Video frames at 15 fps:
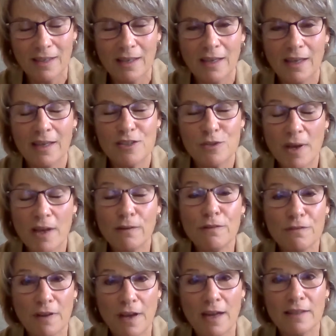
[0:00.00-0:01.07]
As a matter of
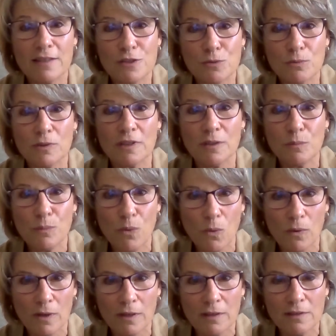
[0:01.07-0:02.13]
fact, it's really
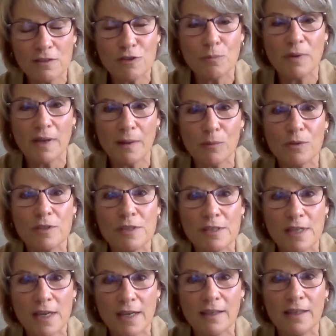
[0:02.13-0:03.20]
important to be able to
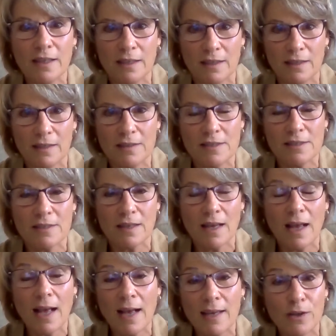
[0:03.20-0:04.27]
say to kids,
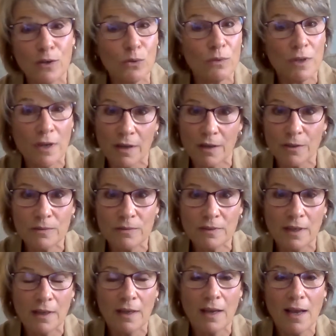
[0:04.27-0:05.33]
I don't know.
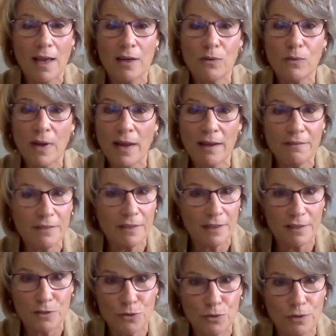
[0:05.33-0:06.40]
I don't have the
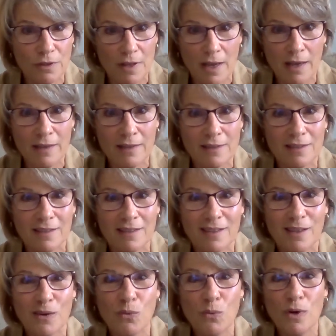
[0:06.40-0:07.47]
answer to that.
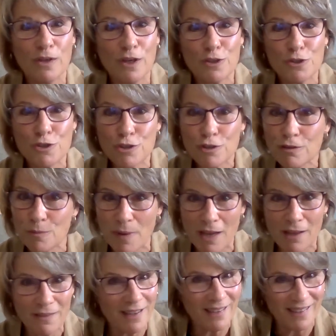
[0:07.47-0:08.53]
We're not sure
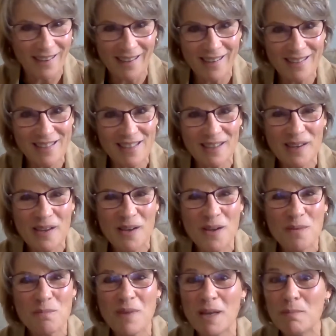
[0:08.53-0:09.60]
about that yet.
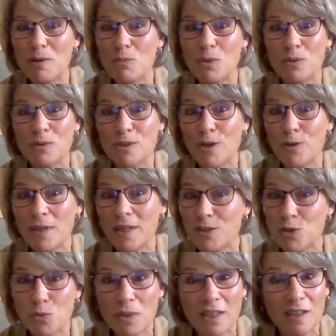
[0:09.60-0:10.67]
Maybe we'll know
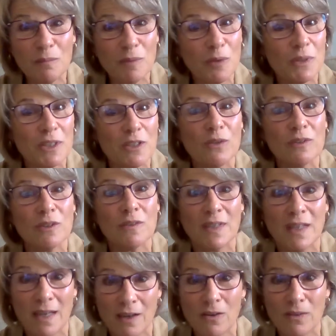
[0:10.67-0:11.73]
next week, but we don't know
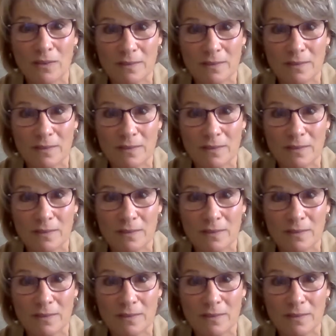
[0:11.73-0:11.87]
now.